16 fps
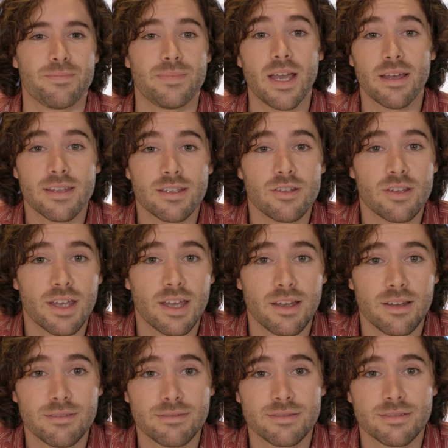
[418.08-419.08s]
Now that you
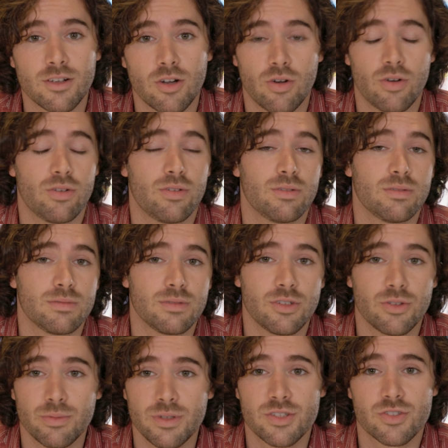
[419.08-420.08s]
have all
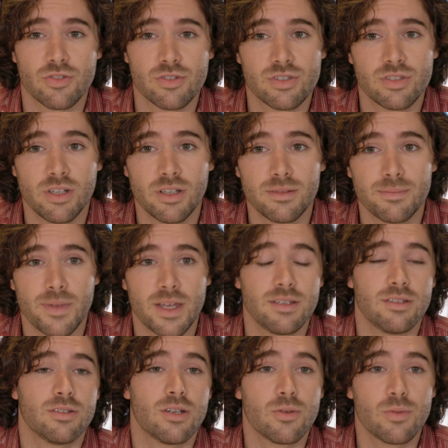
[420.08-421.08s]
your research done
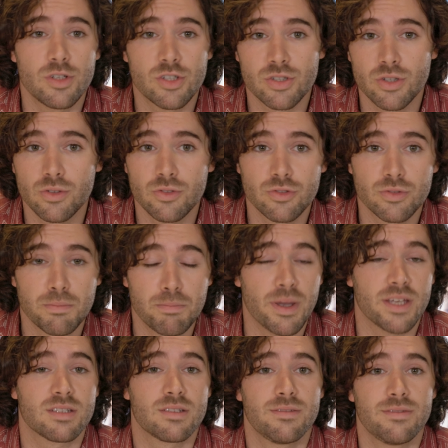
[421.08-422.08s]
and you know which shows
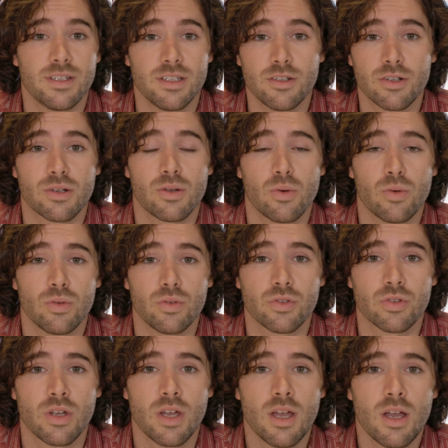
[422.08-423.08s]
best fit your
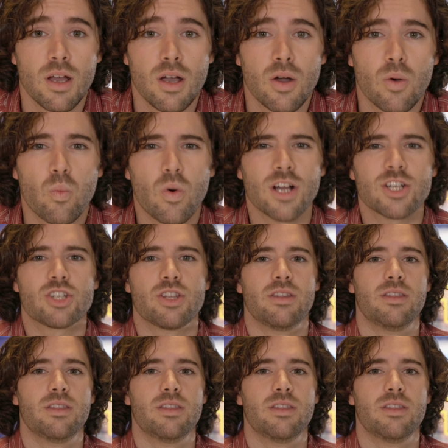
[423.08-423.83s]
goals, watch